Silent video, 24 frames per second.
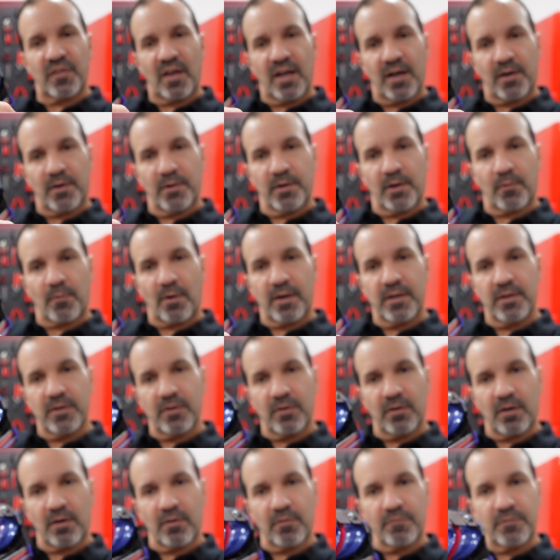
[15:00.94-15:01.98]
area right
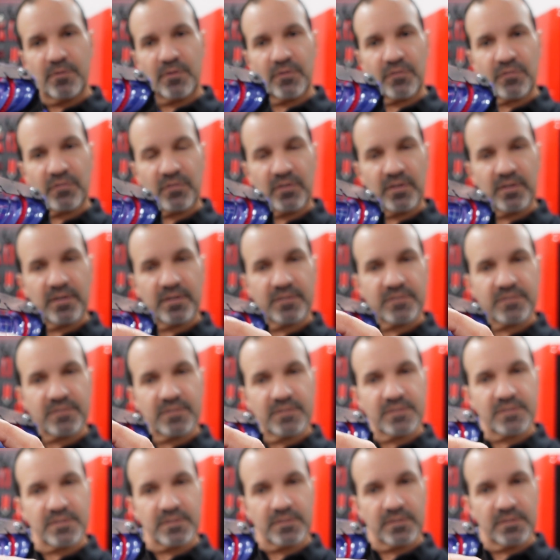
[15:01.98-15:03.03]
here. I don't know if you can see it,
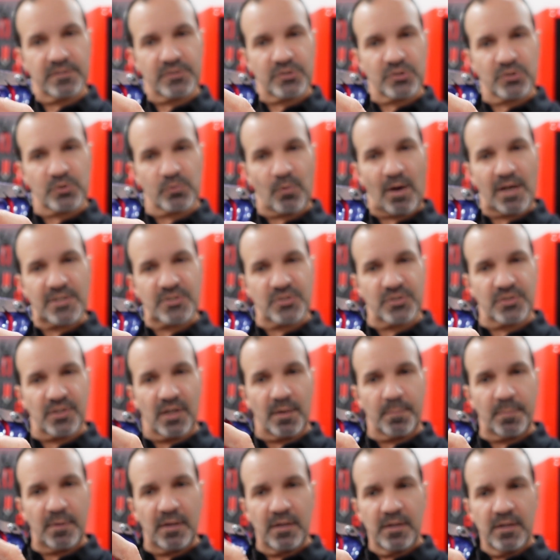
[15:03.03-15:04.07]
it's scratched
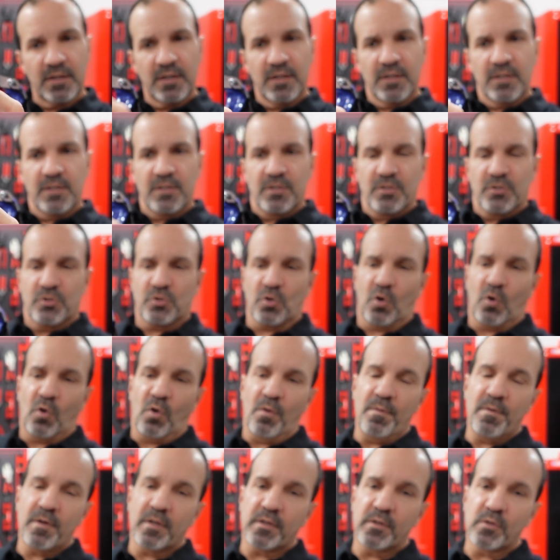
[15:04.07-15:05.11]
up.
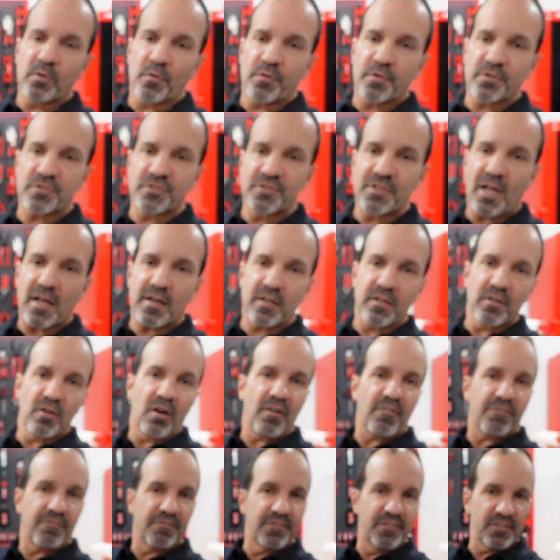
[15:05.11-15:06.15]
So, you know, there's not
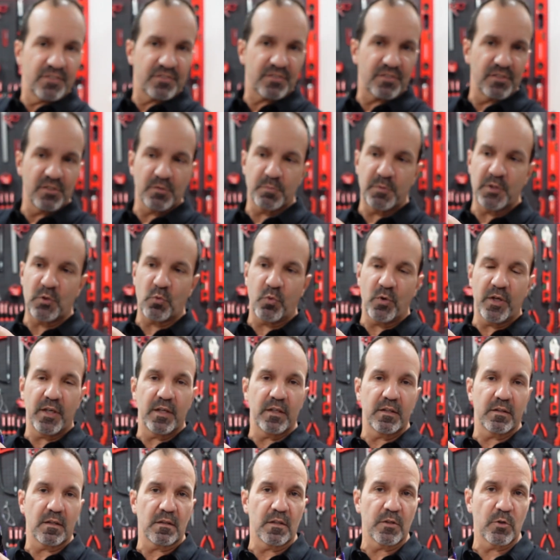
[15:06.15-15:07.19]
enough distance
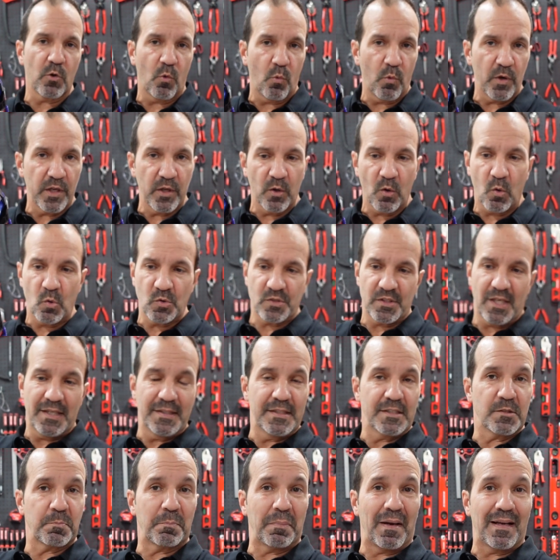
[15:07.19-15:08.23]
between the little wheels and
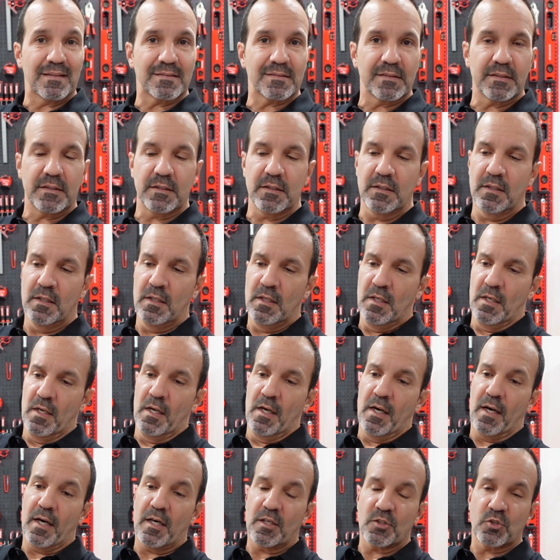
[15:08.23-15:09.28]
this plastic.
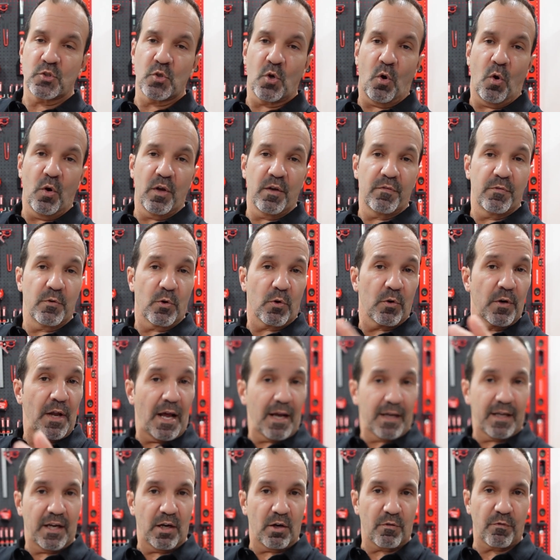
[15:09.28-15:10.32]
So if you're
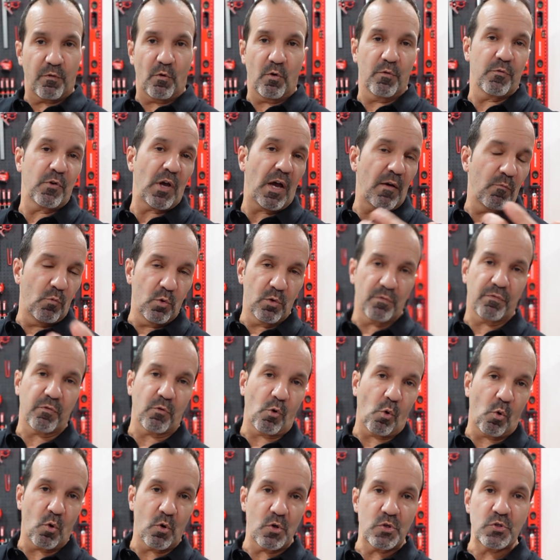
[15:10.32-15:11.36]
not careful, if you have wood
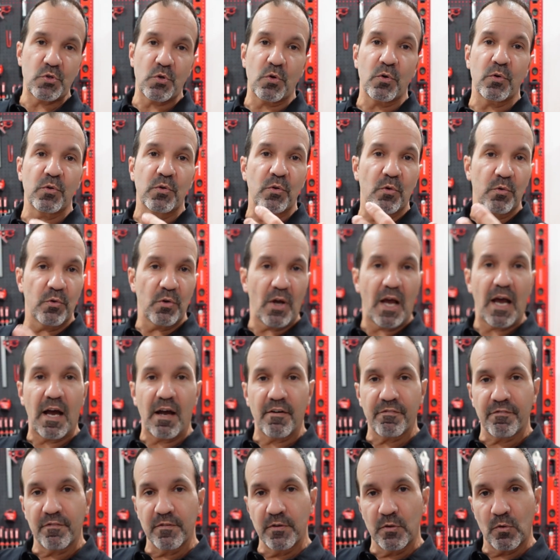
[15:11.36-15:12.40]
floors, or, you know, you
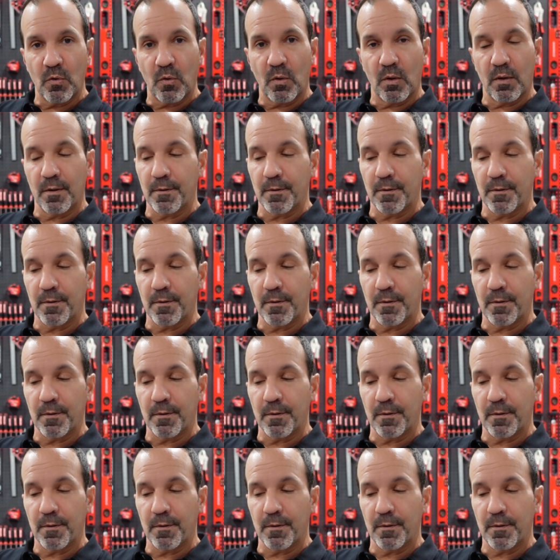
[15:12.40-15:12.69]
have, you know,